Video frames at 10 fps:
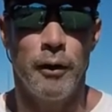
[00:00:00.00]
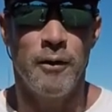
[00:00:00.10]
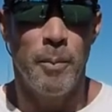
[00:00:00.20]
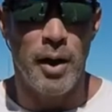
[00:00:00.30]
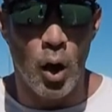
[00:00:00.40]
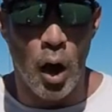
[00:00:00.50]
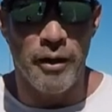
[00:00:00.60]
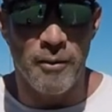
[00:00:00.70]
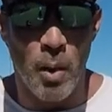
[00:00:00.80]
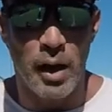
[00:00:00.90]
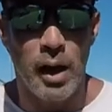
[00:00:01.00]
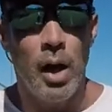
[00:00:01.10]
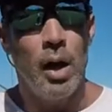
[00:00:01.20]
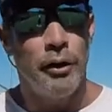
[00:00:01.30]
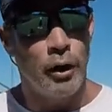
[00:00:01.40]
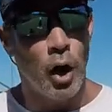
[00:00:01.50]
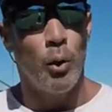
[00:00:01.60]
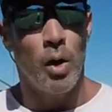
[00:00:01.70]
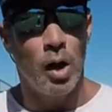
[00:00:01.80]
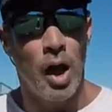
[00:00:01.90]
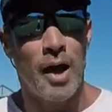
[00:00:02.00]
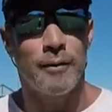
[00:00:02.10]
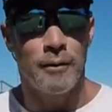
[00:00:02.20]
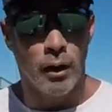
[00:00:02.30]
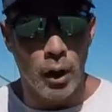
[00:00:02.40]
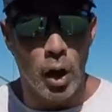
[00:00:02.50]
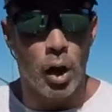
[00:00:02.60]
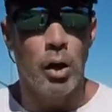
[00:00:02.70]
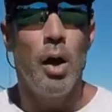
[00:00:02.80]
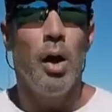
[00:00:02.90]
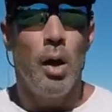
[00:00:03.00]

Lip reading: So you spend all this money to go to a class to learn,